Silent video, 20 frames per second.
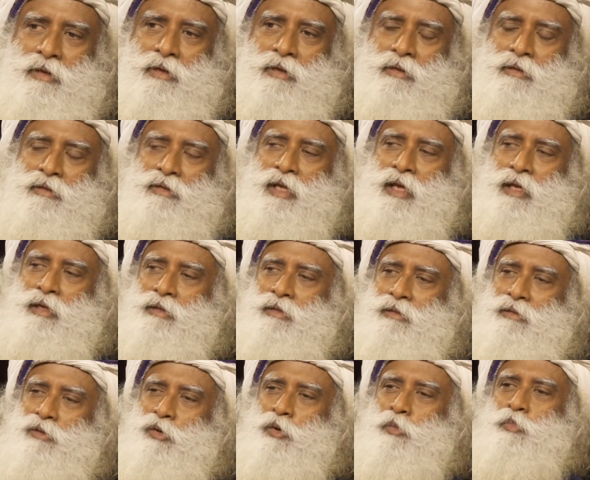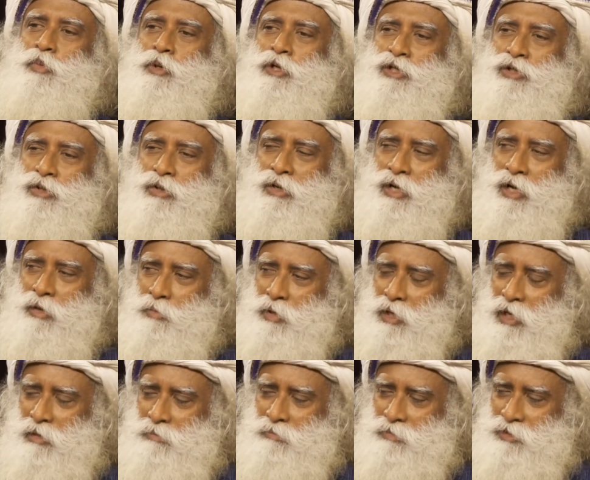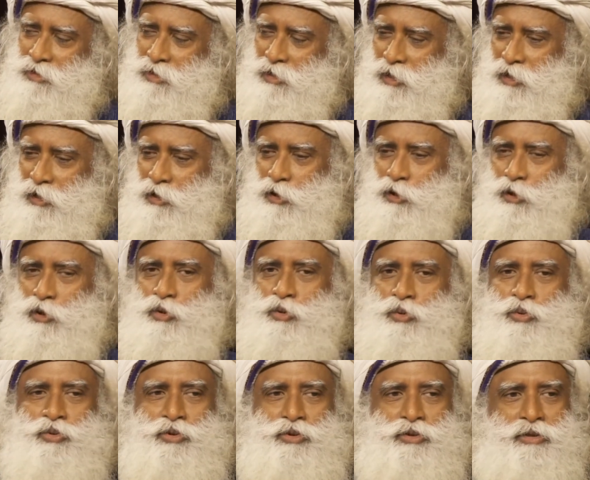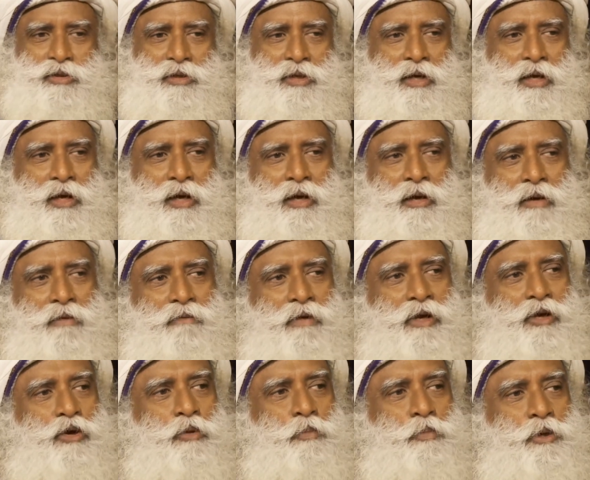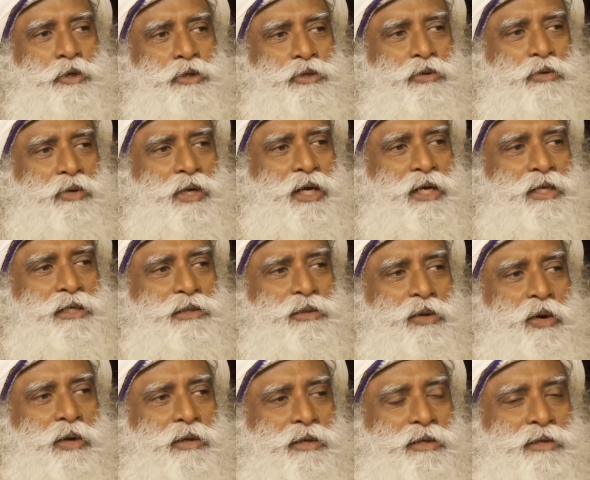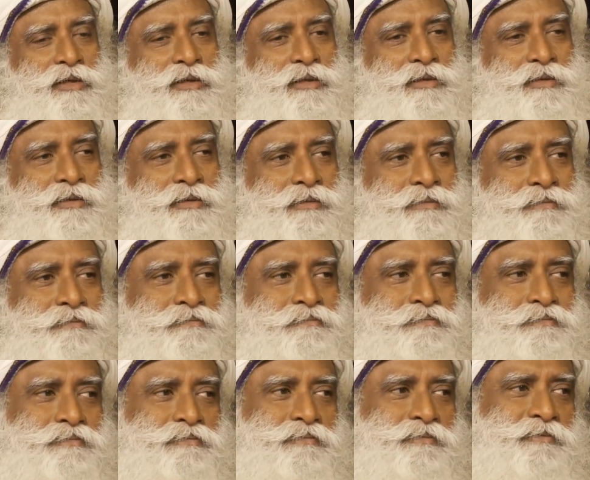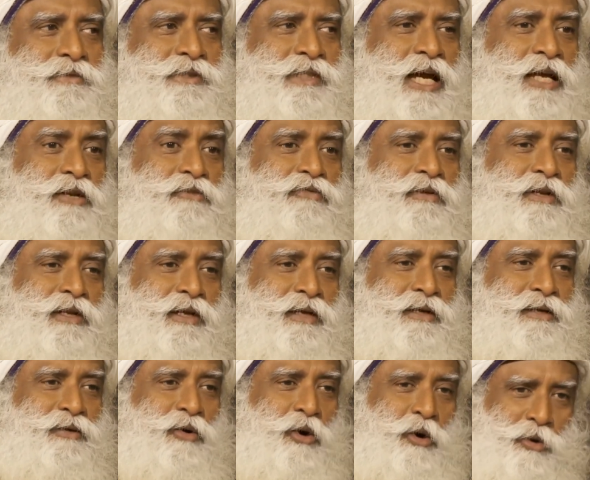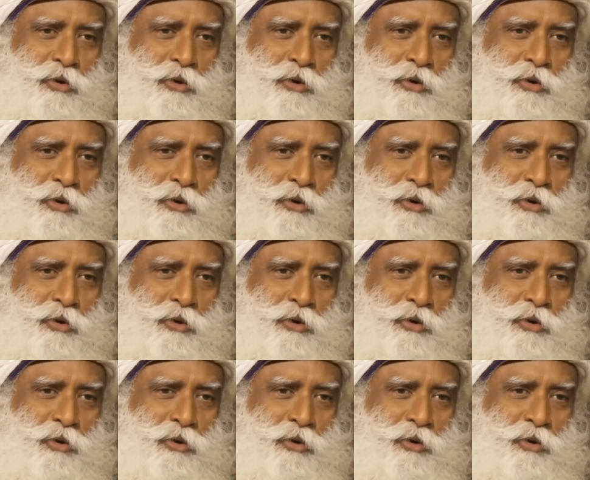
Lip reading: Then your persona becomes a little loose. When your persona is not tight-fitting on